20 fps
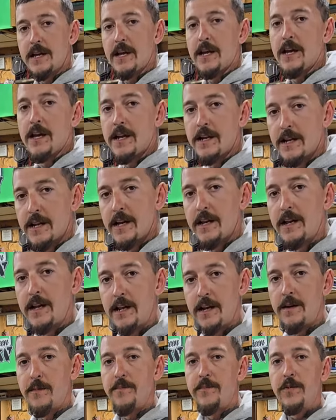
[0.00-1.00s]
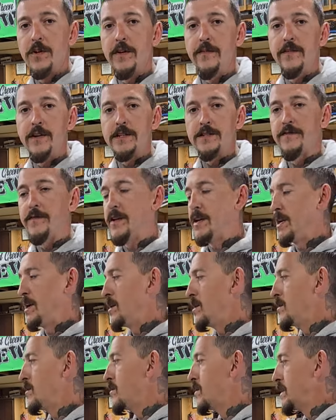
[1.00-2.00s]
and in a previous
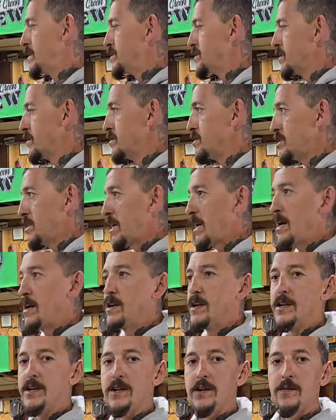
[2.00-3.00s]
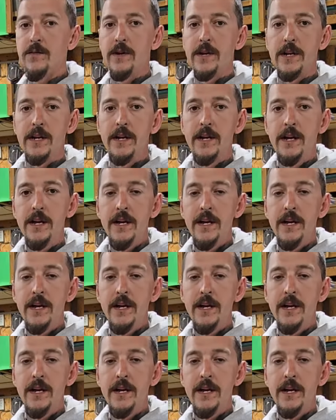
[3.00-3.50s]
video I showed you how to do it